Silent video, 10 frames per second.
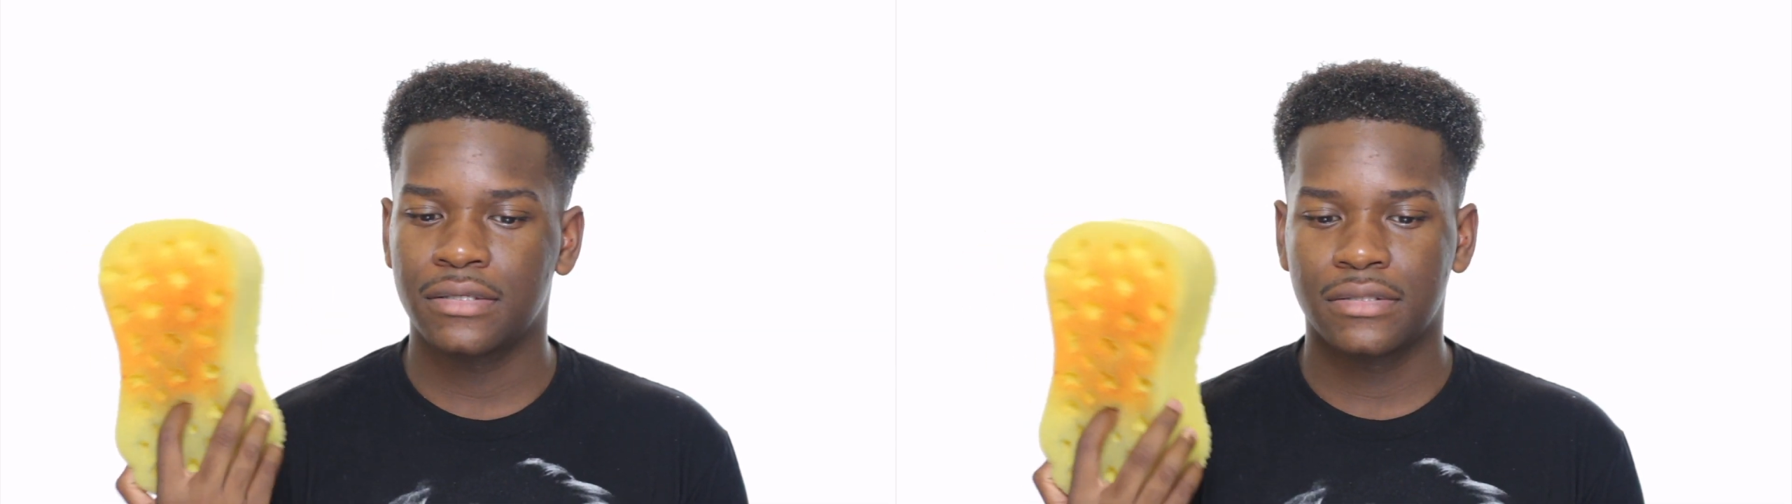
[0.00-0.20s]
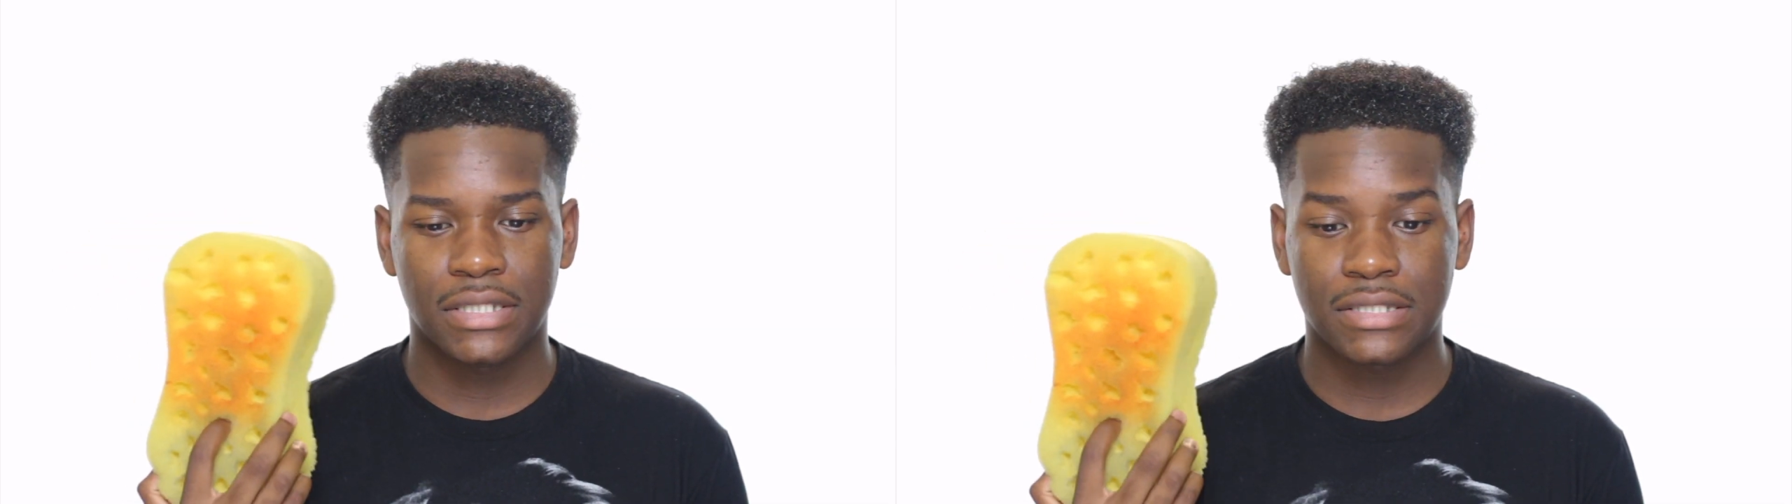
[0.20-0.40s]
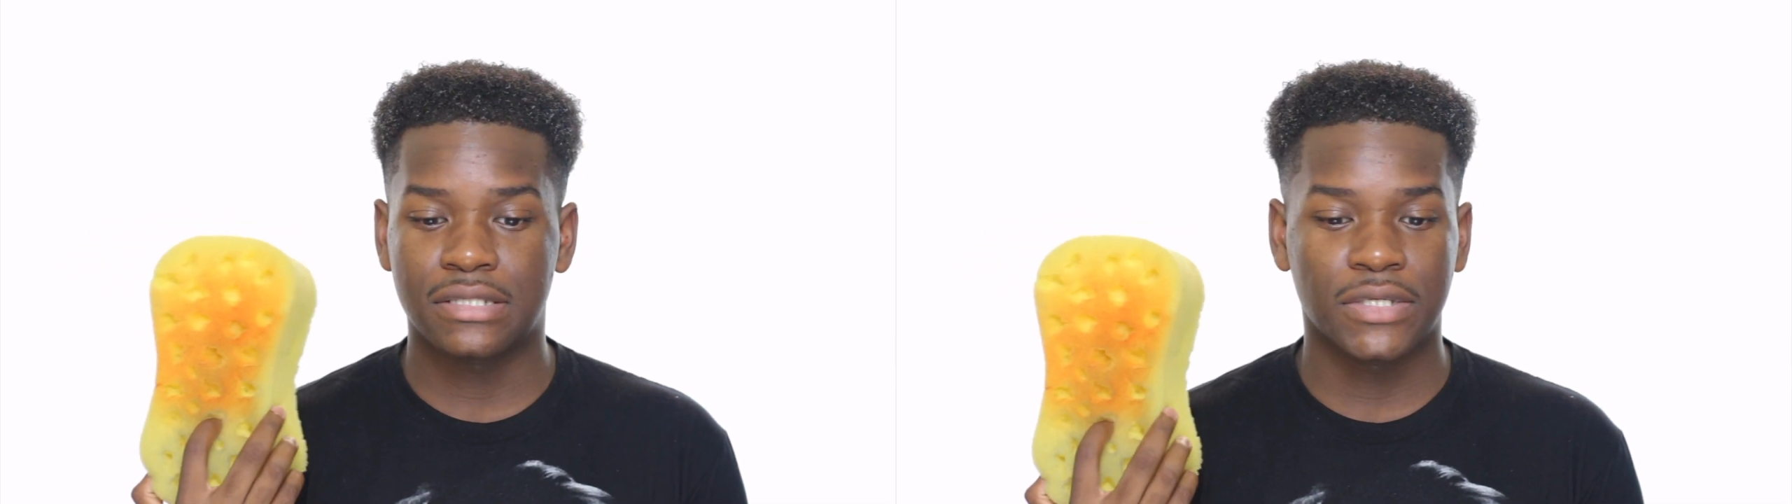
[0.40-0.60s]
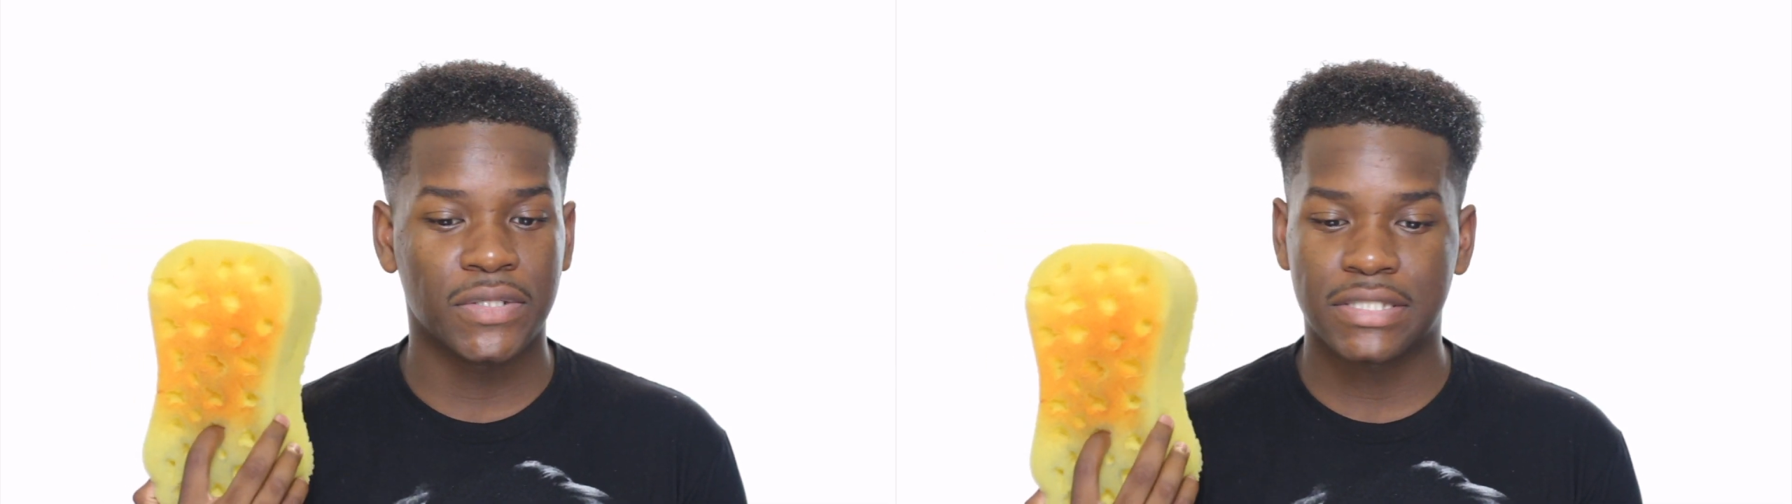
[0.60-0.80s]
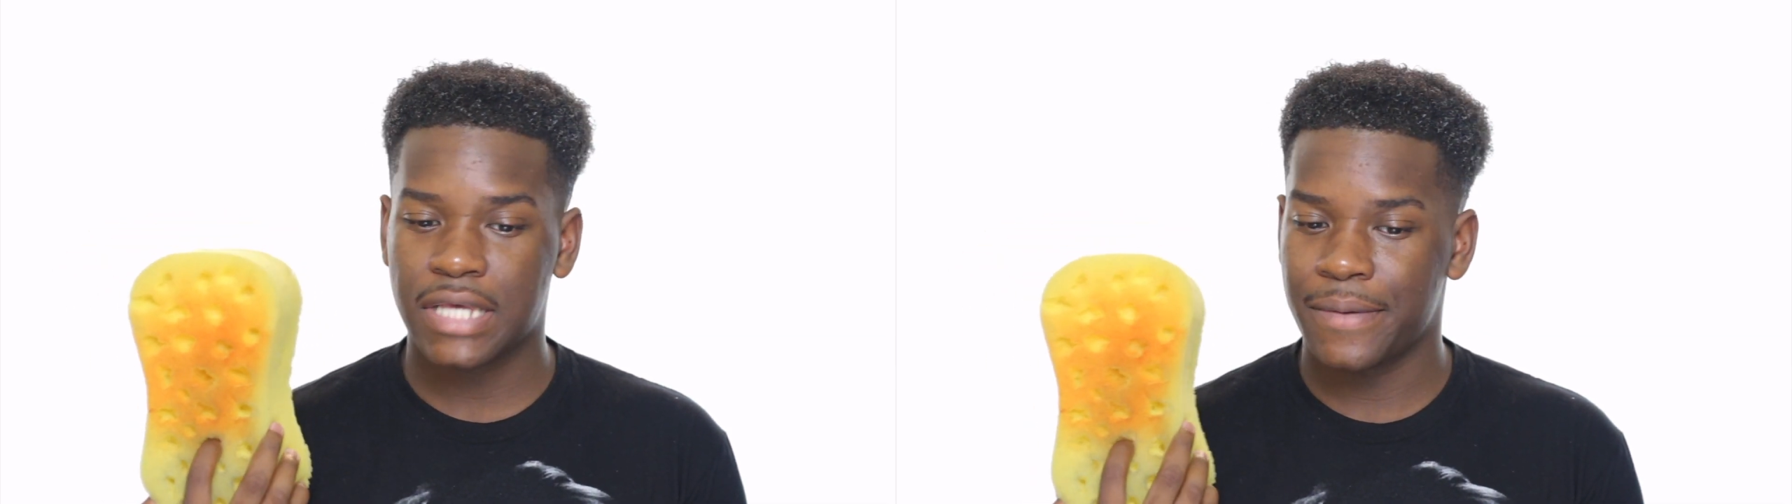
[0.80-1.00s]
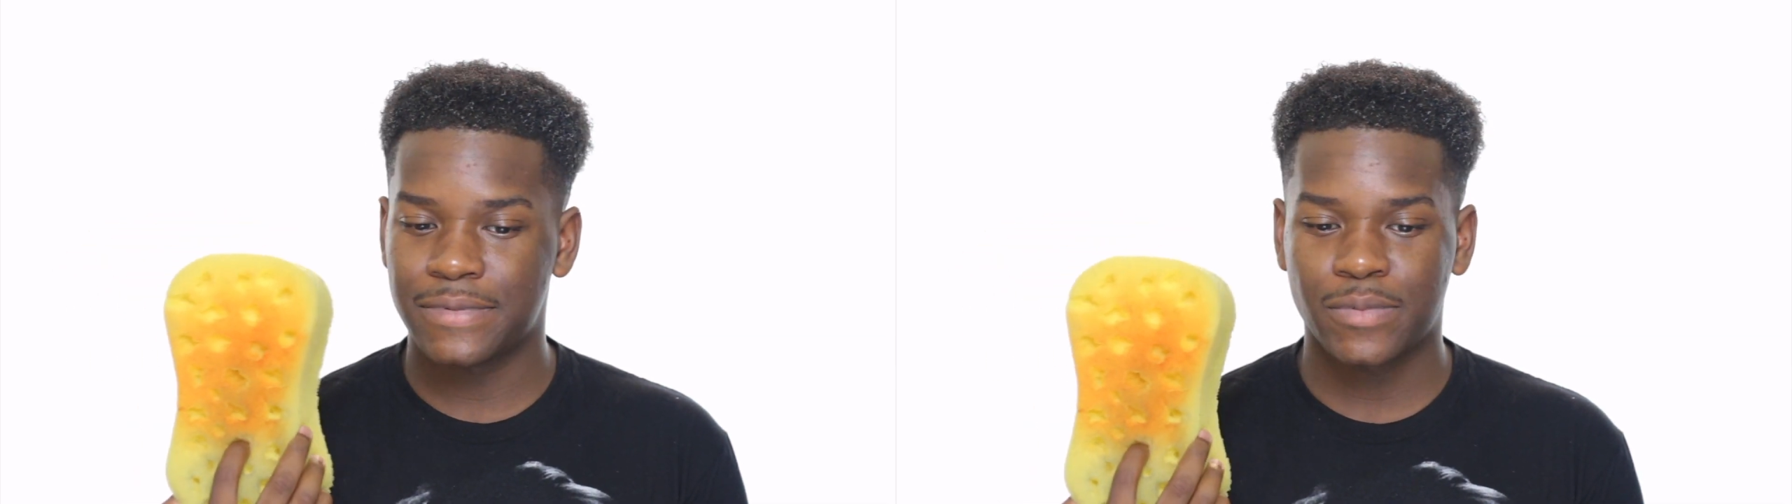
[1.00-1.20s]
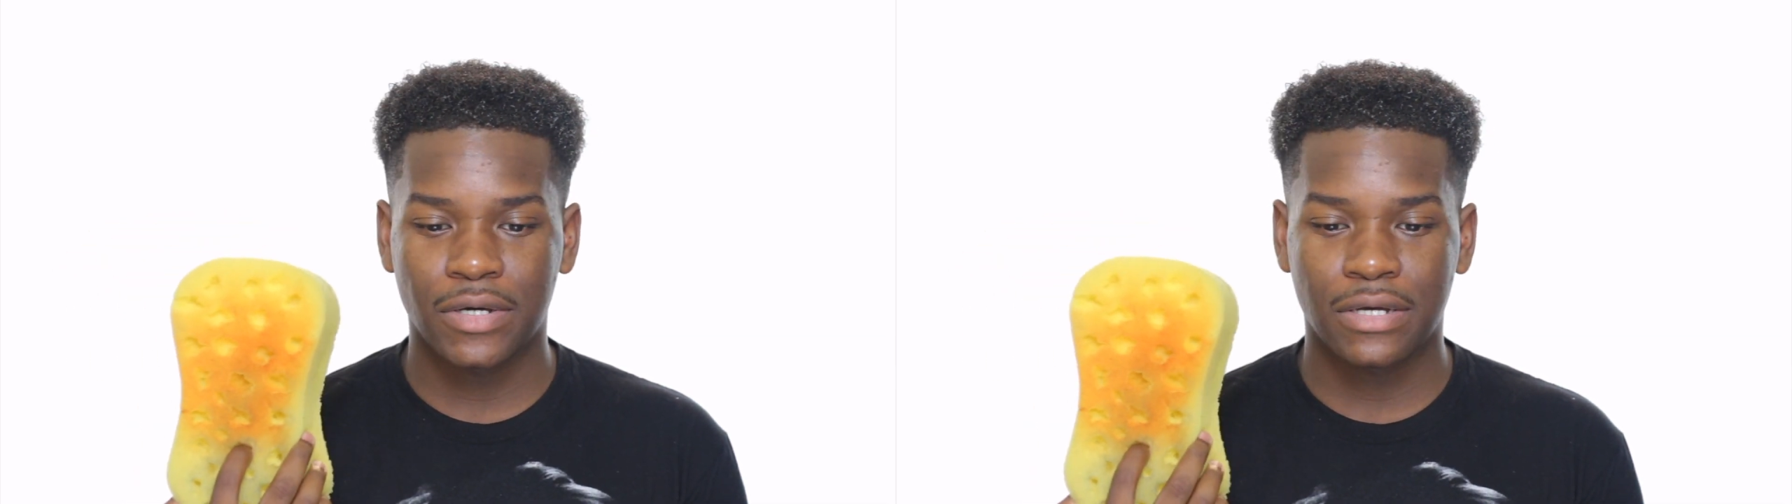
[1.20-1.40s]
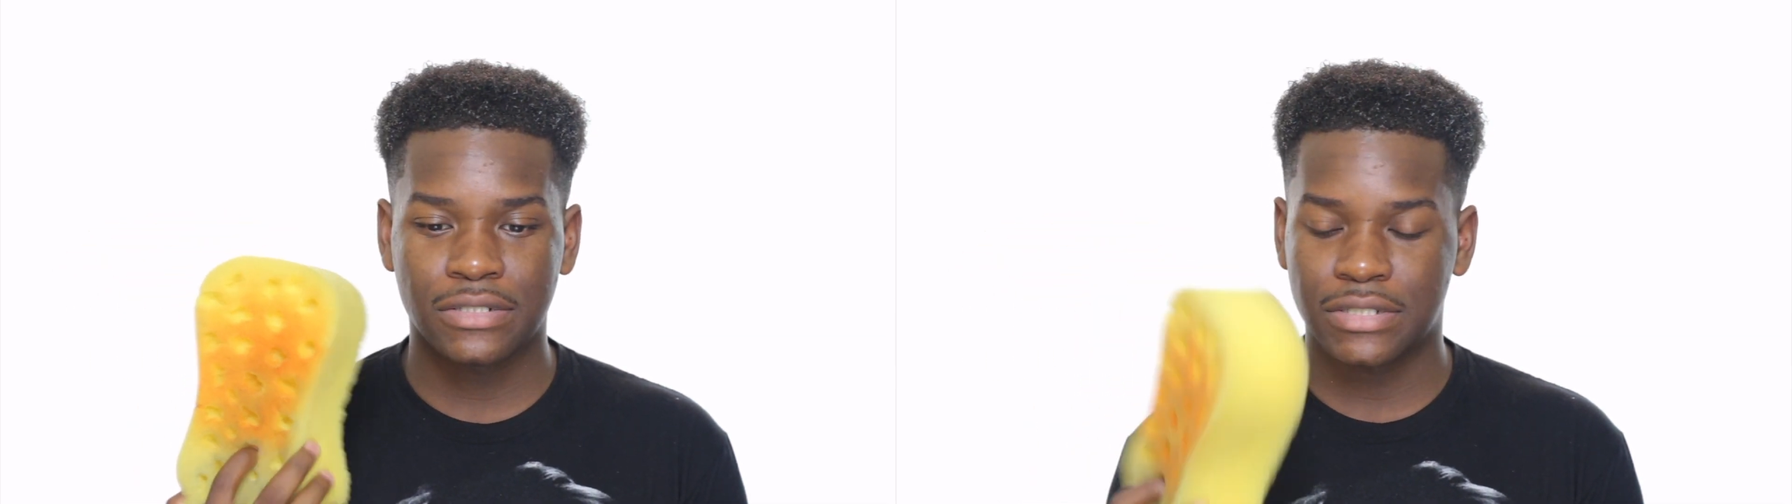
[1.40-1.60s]
this is still the same
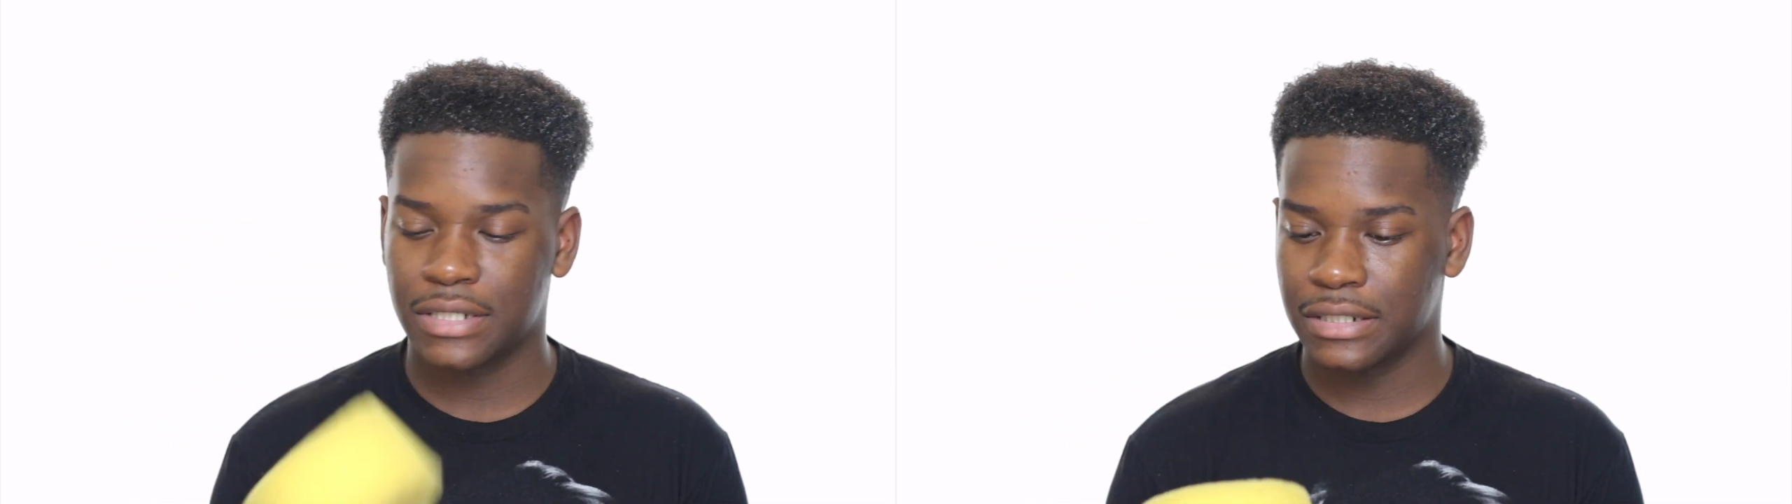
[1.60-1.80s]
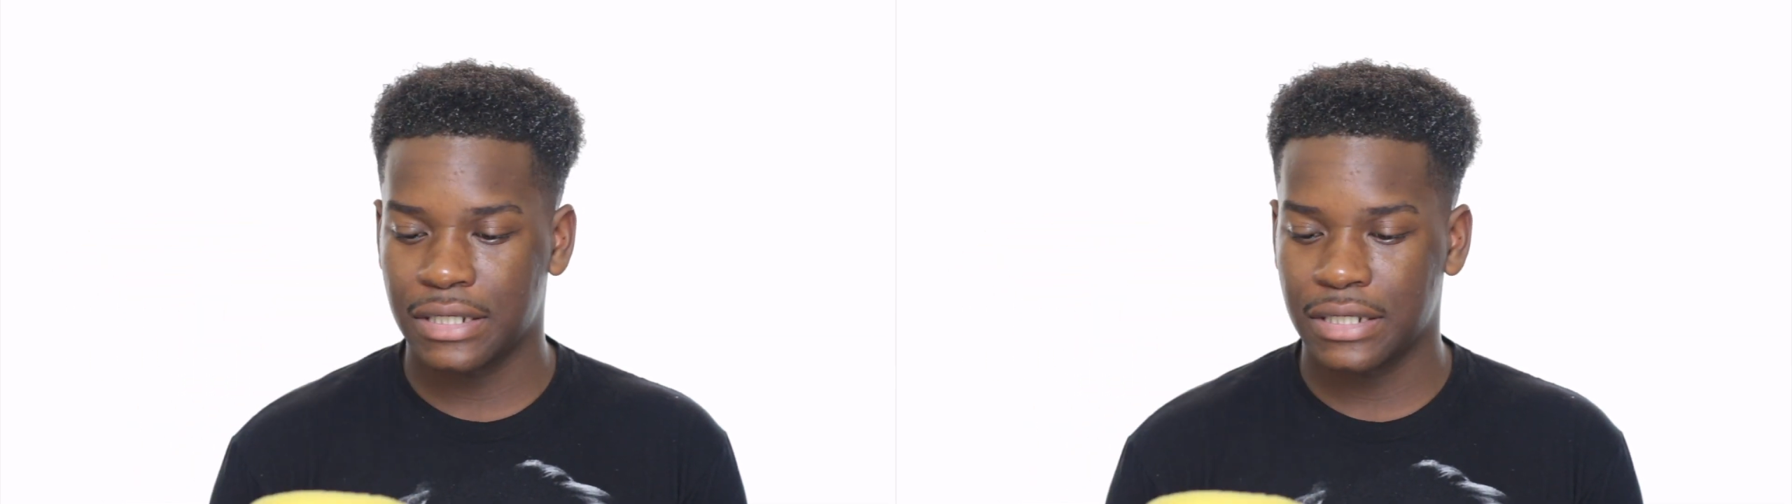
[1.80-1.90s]
sponge.